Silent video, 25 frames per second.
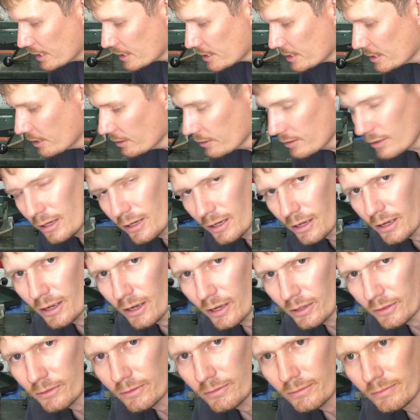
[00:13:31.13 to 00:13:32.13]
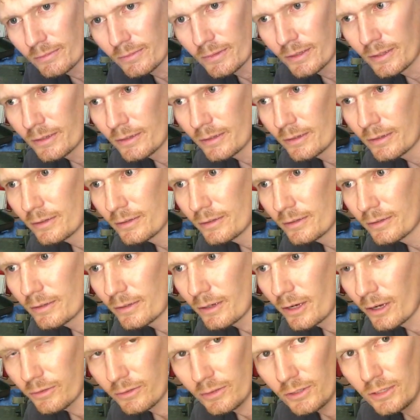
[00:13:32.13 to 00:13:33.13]
Actually,
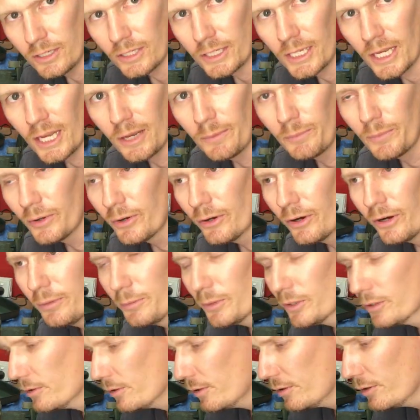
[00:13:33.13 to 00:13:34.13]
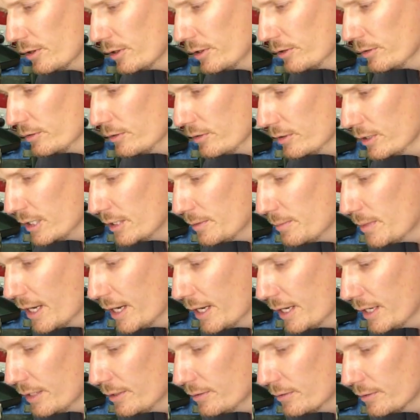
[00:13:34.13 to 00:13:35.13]
I think you can buy them online or on
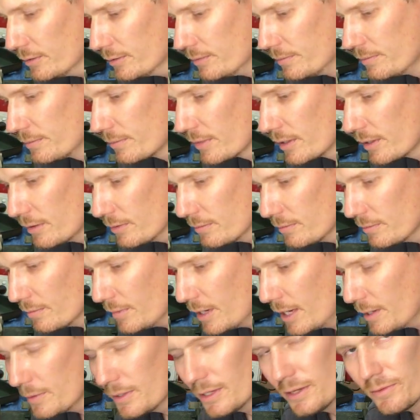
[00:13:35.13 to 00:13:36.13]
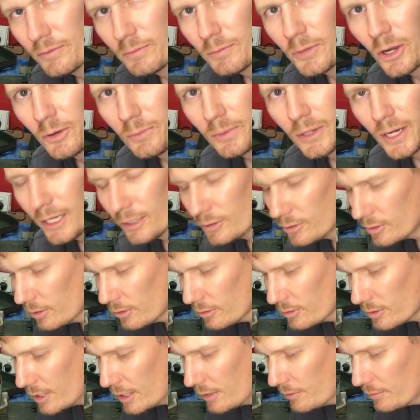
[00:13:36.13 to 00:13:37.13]
eBay, or maybe even Moparts
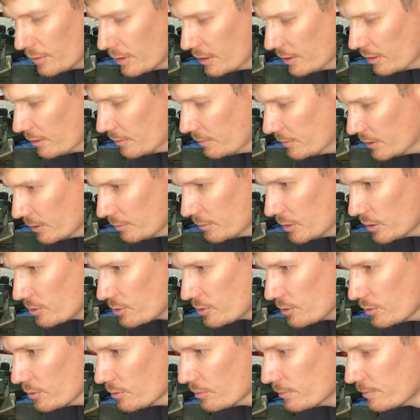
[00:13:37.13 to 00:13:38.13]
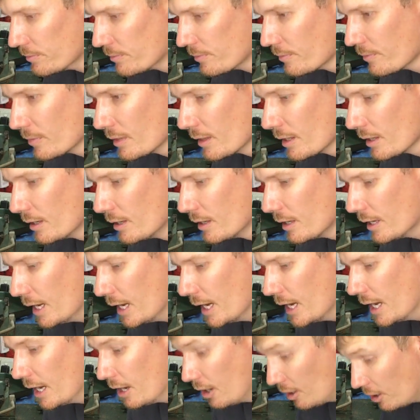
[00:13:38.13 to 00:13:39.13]
Oz have one. I'm not sure.
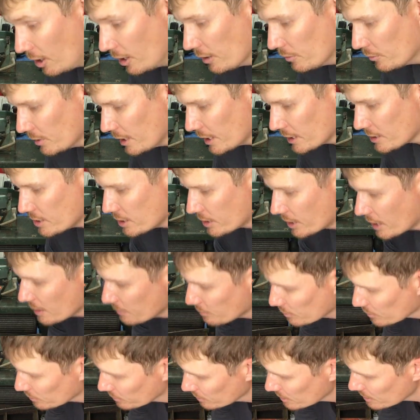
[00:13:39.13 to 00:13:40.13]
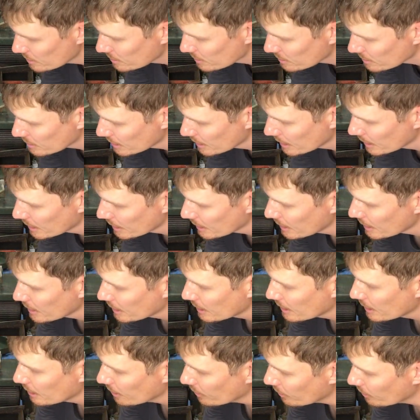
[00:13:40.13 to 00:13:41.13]
I will actually keep all this.
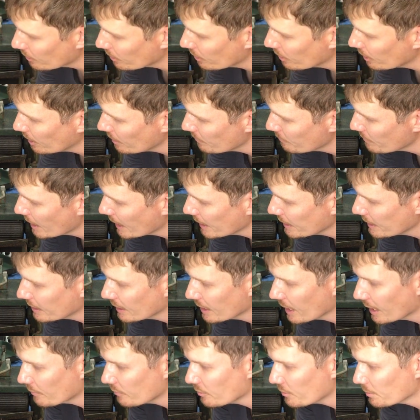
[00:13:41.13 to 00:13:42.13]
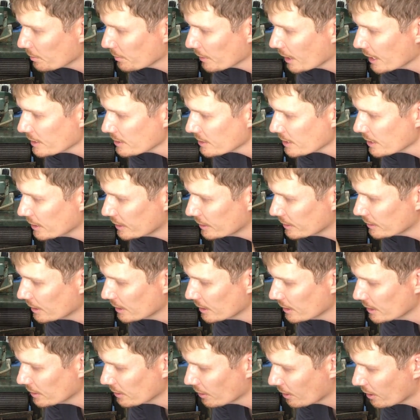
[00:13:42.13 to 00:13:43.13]
I may end up replacing
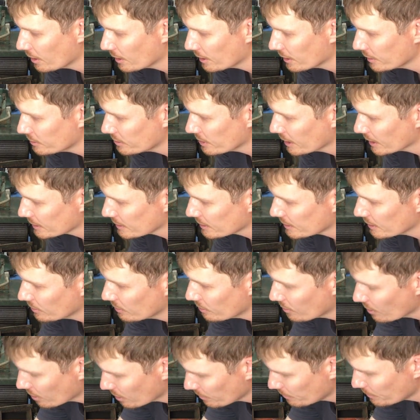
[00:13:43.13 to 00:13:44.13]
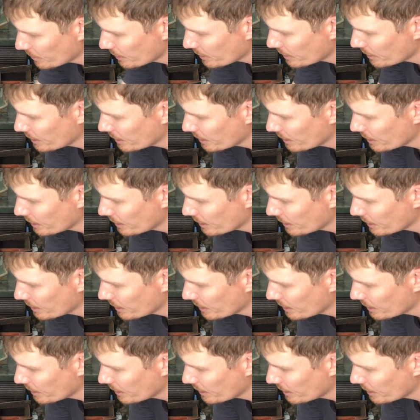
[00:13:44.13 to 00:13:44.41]
the height adjuster knob.